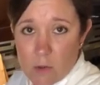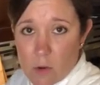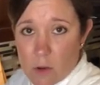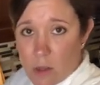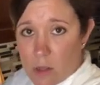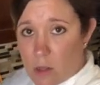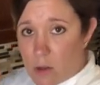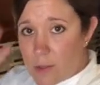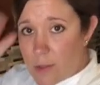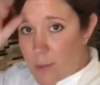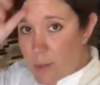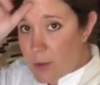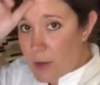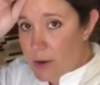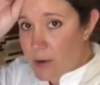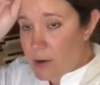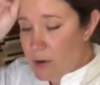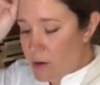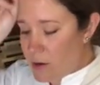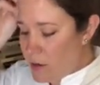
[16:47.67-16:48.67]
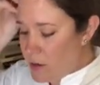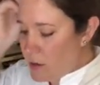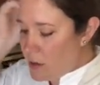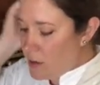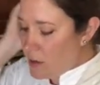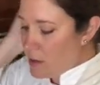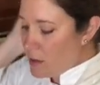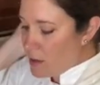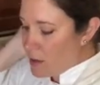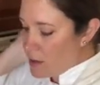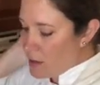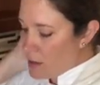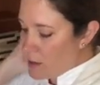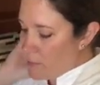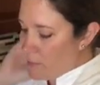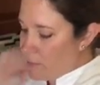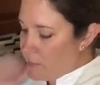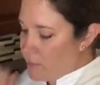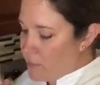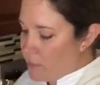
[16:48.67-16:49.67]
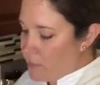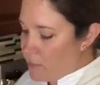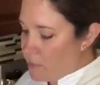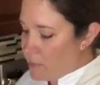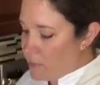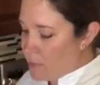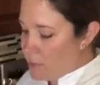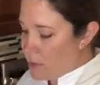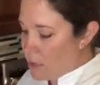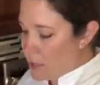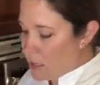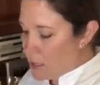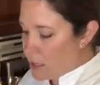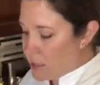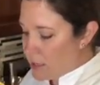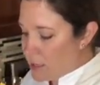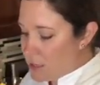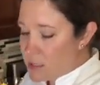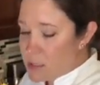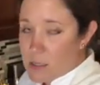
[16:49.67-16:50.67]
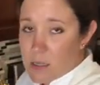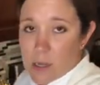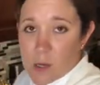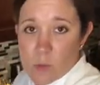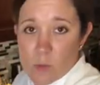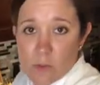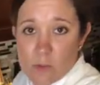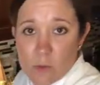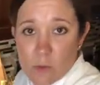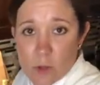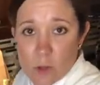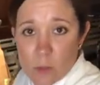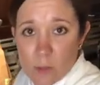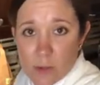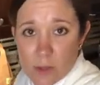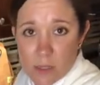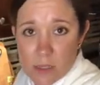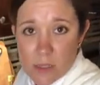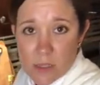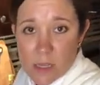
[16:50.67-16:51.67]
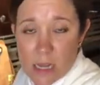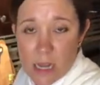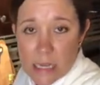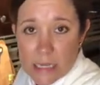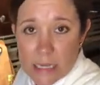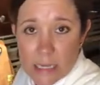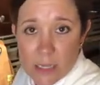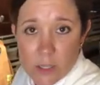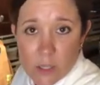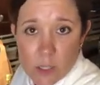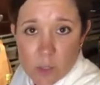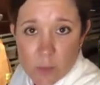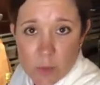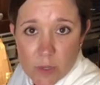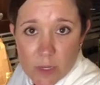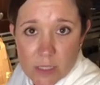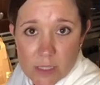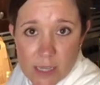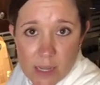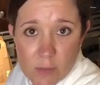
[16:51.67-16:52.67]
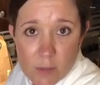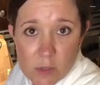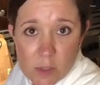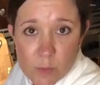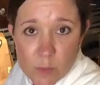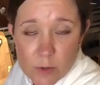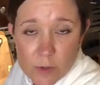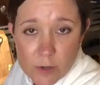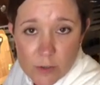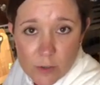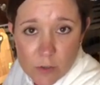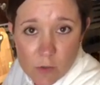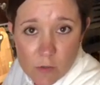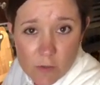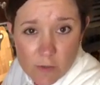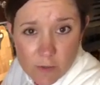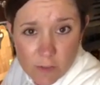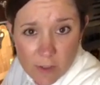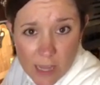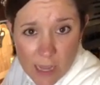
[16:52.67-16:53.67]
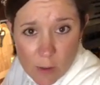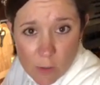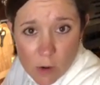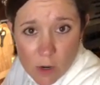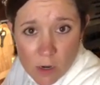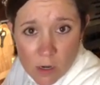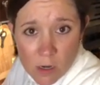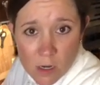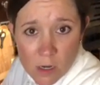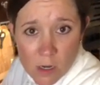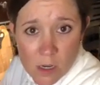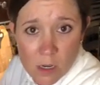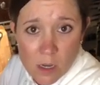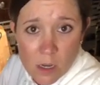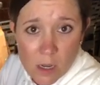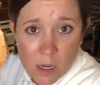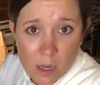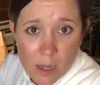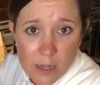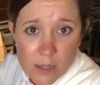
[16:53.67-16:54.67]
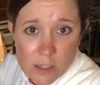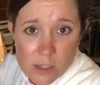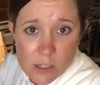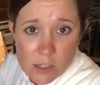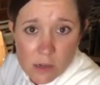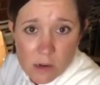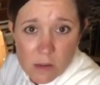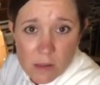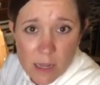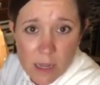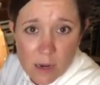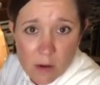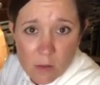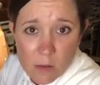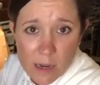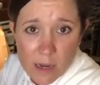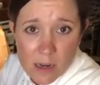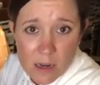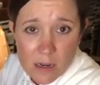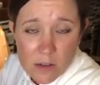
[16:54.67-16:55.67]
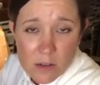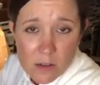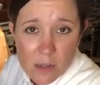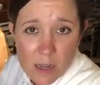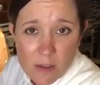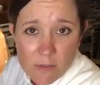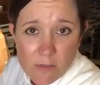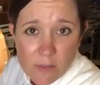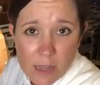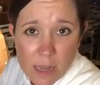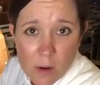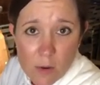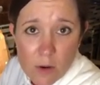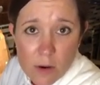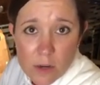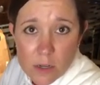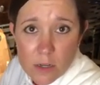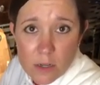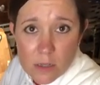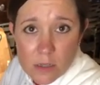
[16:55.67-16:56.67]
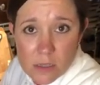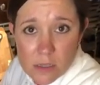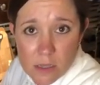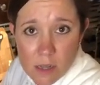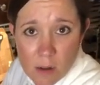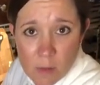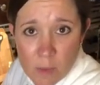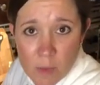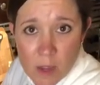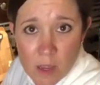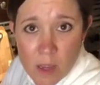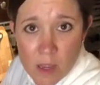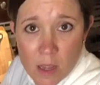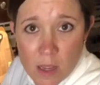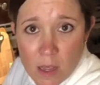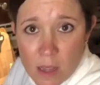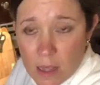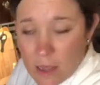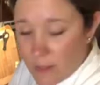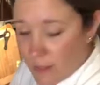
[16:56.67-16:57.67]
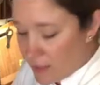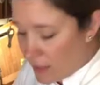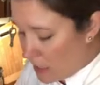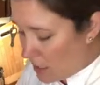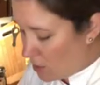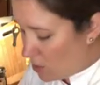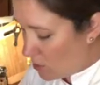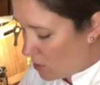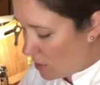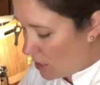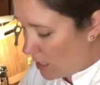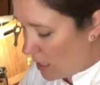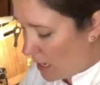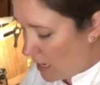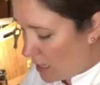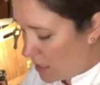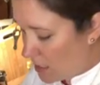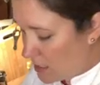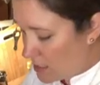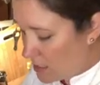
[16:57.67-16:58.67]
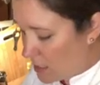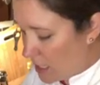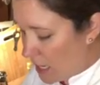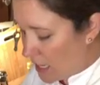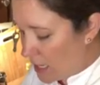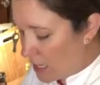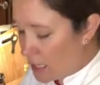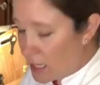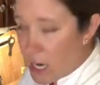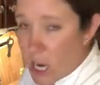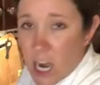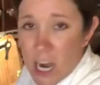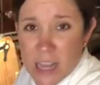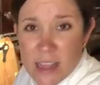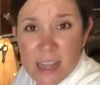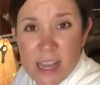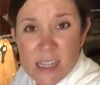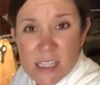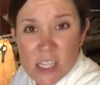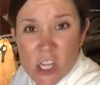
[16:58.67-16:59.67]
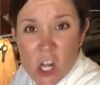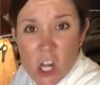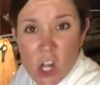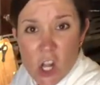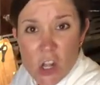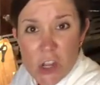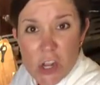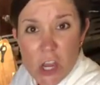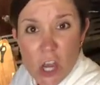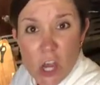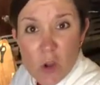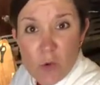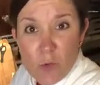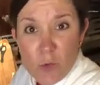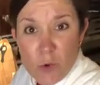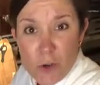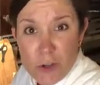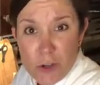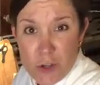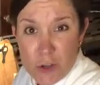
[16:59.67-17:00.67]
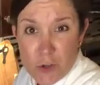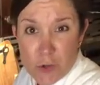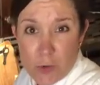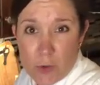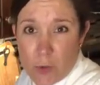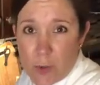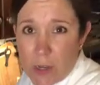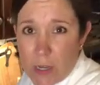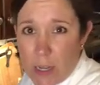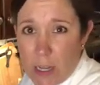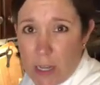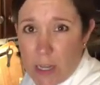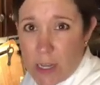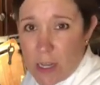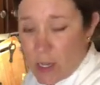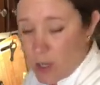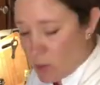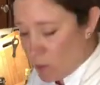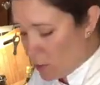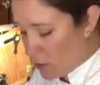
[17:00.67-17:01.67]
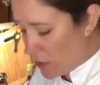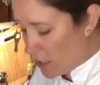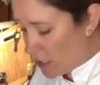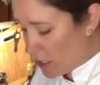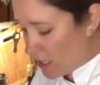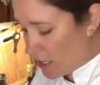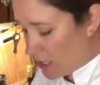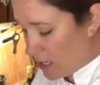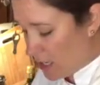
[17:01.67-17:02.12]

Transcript: oil or the butter and the onions in there before you put the stock in, you can put a tablespoon or two of flour and stir that around until that flour cooks some. And then you can add the stock in there, and that's called a roux. And then you boil it,